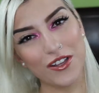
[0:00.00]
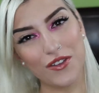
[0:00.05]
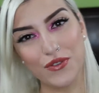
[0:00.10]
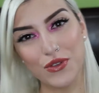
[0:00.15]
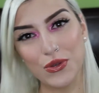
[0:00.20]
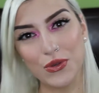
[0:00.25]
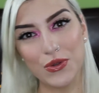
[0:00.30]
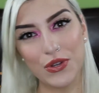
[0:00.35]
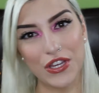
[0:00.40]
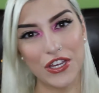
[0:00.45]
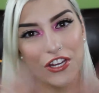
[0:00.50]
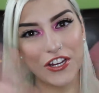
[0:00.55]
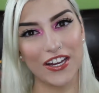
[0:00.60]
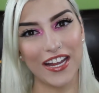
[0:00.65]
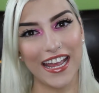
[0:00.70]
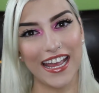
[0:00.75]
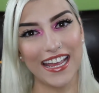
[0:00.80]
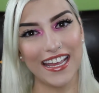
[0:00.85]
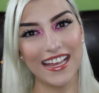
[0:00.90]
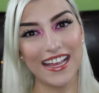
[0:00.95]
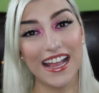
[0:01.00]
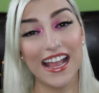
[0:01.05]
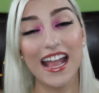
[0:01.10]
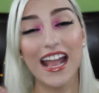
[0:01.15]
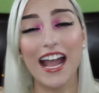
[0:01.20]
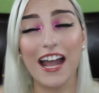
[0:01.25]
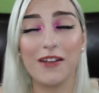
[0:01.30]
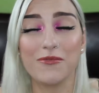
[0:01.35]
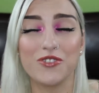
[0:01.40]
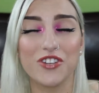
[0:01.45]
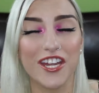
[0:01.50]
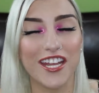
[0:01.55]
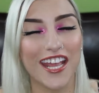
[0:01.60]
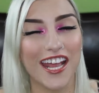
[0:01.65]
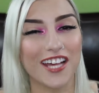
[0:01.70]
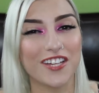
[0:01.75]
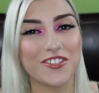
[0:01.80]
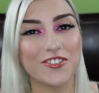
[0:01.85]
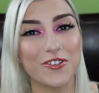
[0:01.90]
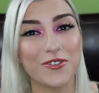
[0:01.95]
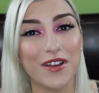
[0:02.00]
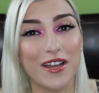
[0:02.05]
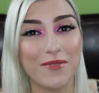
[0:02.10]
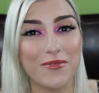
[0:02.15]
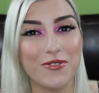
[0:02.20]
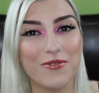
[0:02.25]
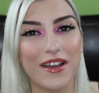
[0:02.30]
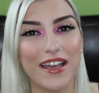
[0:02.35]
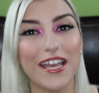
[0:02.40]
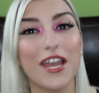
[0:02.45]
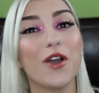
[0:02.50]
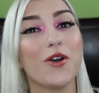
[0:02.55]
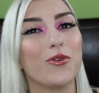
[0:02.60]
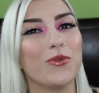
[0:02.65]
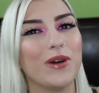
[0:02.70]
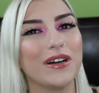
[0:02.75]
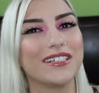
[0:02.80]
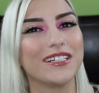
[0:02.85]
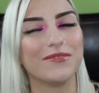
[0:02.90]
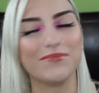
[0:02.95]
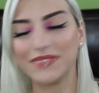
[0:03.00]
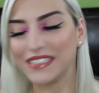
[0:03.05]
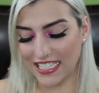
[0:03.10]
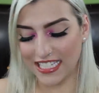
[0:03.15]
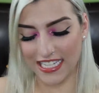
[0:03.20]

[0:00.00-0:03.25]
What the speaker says: If you're new here, hey, I'm Jake Castro. Anyway, welcome.